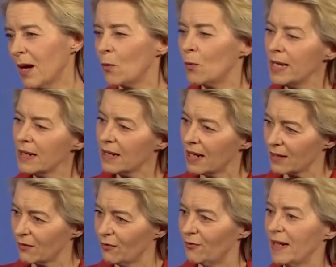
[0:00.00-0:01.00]
we
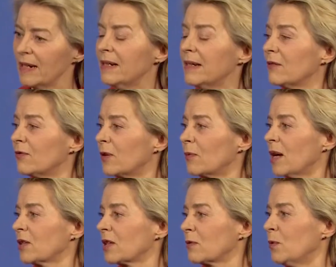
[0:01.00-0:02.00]
cut funding for
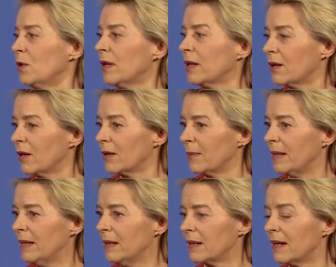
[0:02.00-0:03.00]
Russia's war
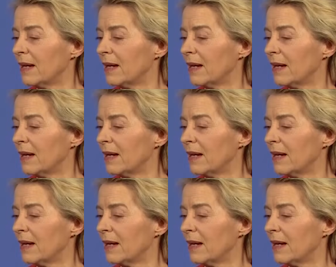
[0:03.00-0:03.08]
economy